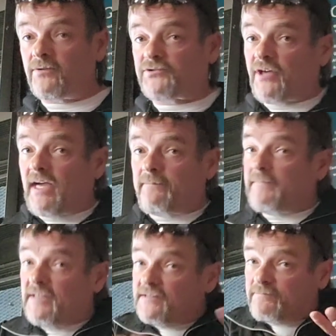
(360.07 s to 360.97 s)
Gold Trap.
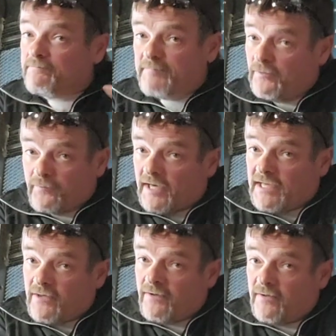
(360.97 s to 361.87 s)
He's built
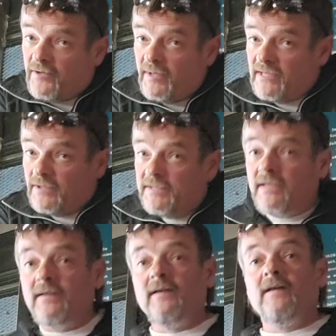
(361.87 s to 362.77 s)
right here in New
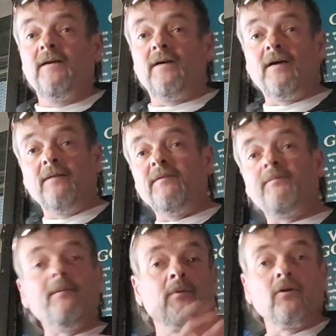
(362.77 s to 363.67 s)
England.
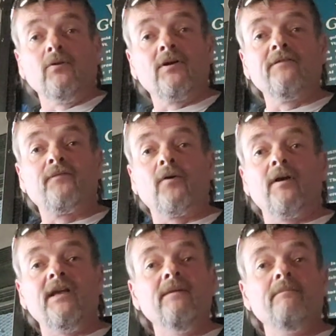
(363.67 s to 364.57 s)
If people are looking
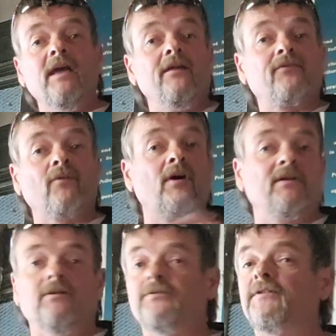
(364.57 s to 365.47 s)
for it, he may throw
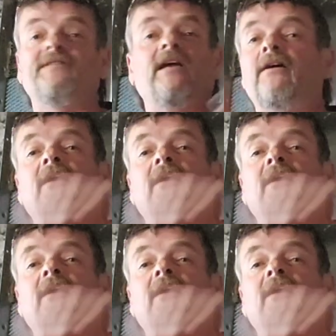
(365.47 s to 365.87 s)
out a little discount.